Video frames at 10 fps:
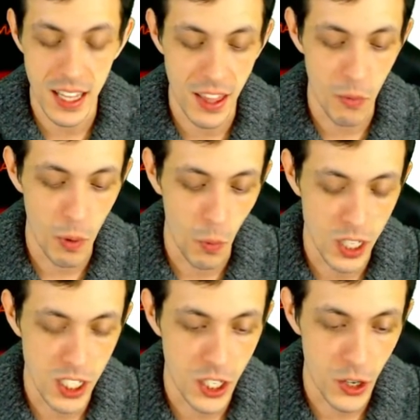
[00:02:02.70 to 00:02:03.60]
that we
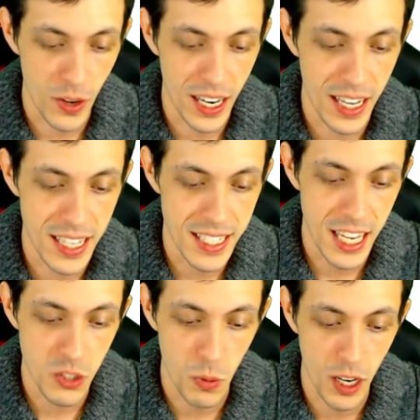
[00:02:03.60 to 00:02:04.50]
want to do, and in this
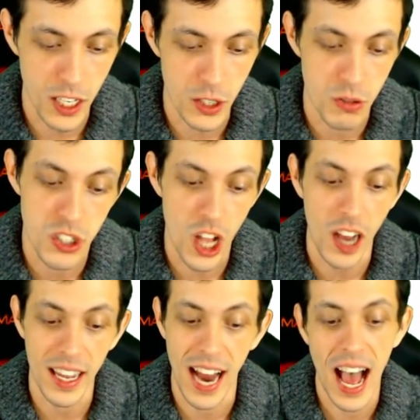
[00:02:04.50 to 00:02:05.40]
case, we're going to do
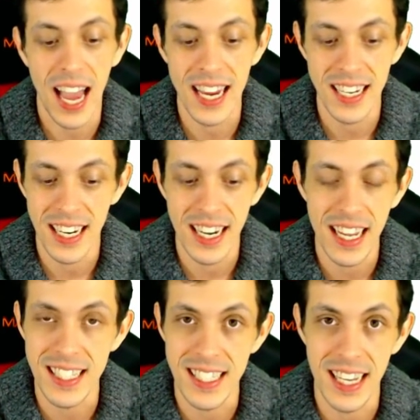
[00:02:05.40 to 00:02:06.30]
socket I D
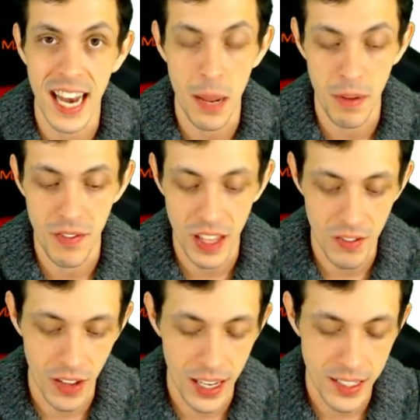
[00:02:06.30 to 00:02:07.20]
is the name of the
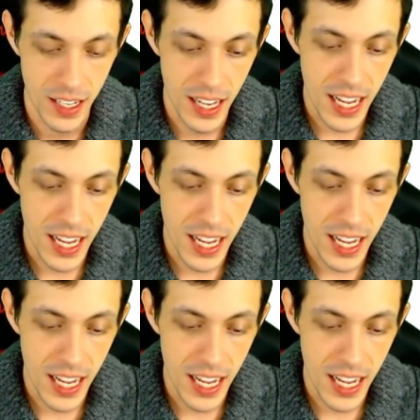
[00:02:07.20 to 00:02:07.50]
event.